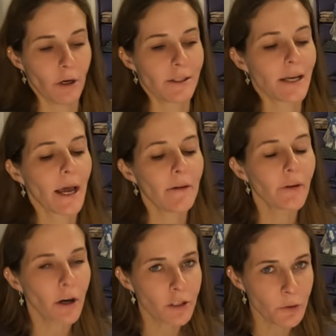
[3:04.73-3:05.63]
It's kind of
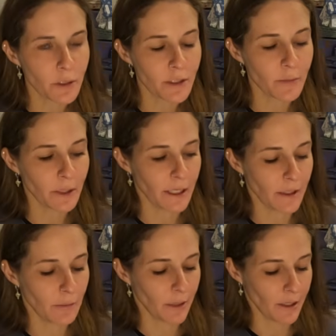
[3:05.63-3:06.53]
hard to
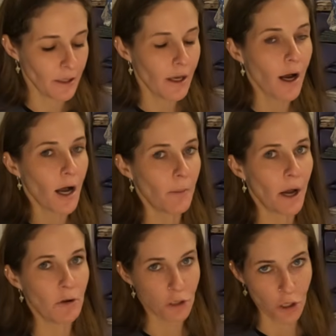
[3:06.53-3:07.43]
explain, but
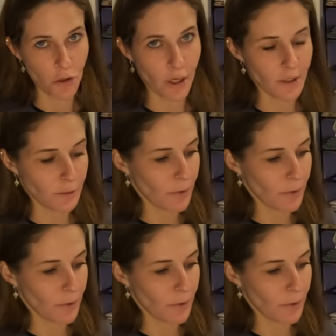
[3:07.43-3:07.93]
I'll show you guys the